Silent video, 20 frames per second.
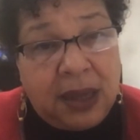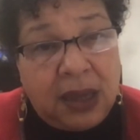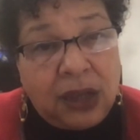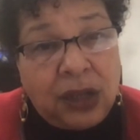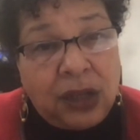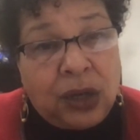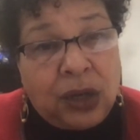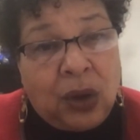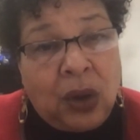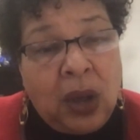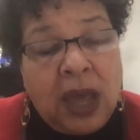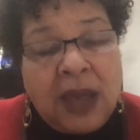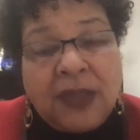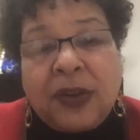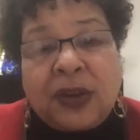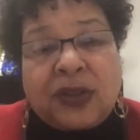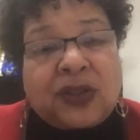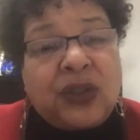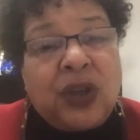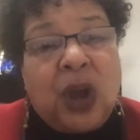You know,
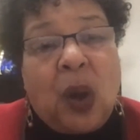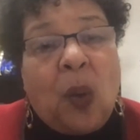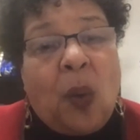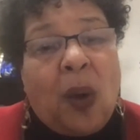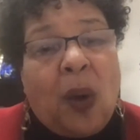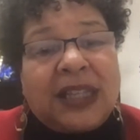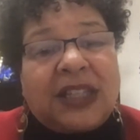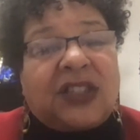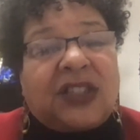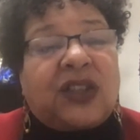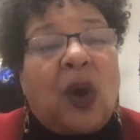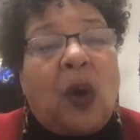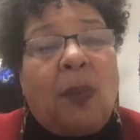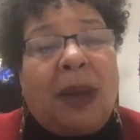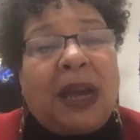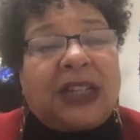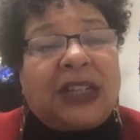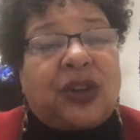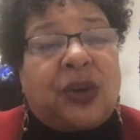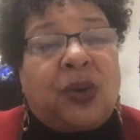there's no one so
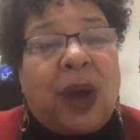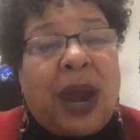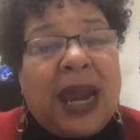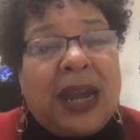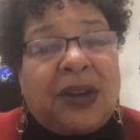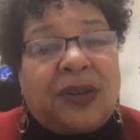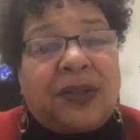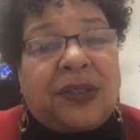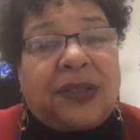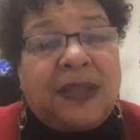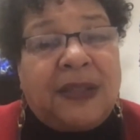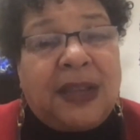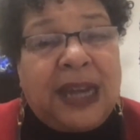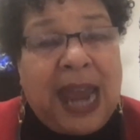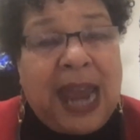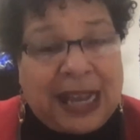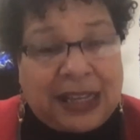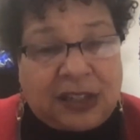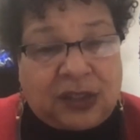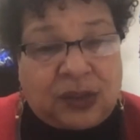much greater than the
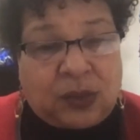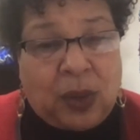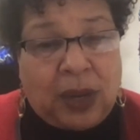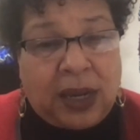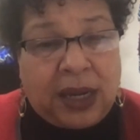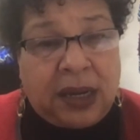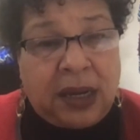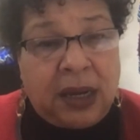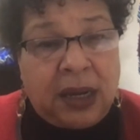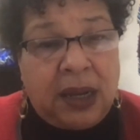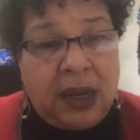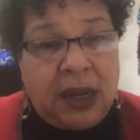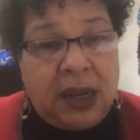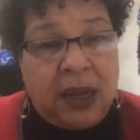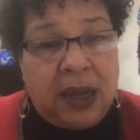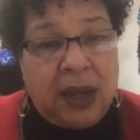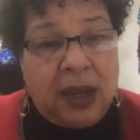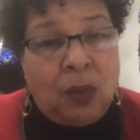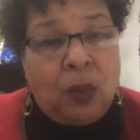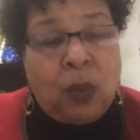next one.
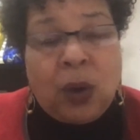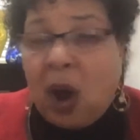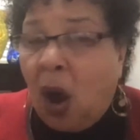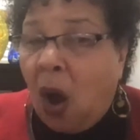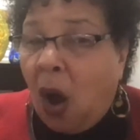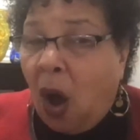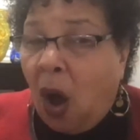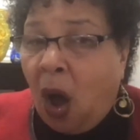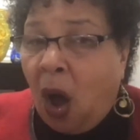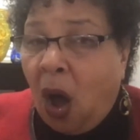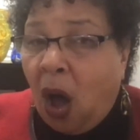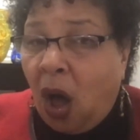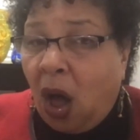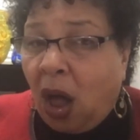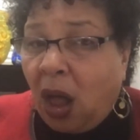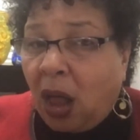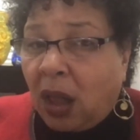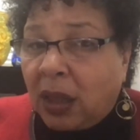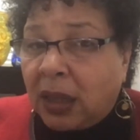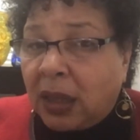We're
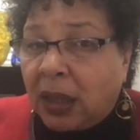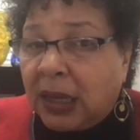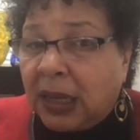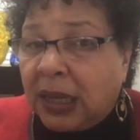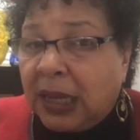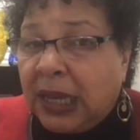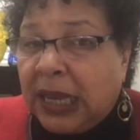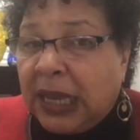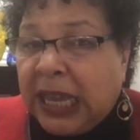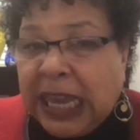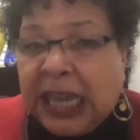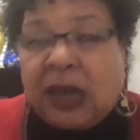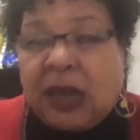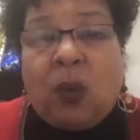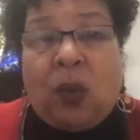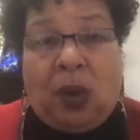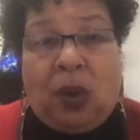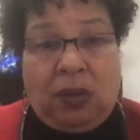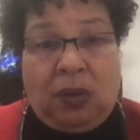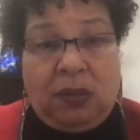all
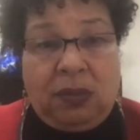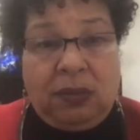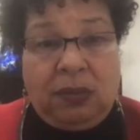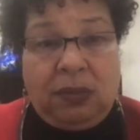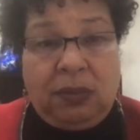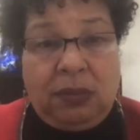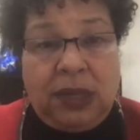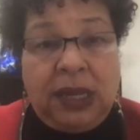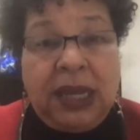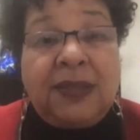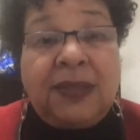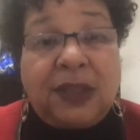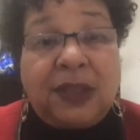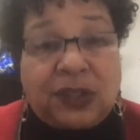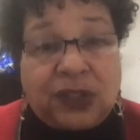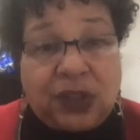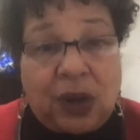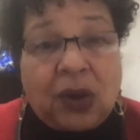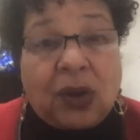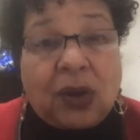equal in the
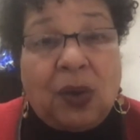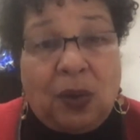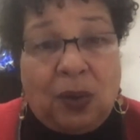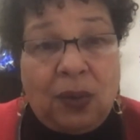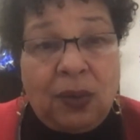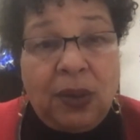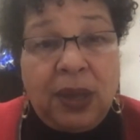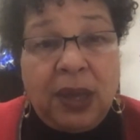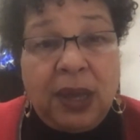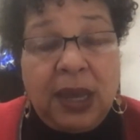circle.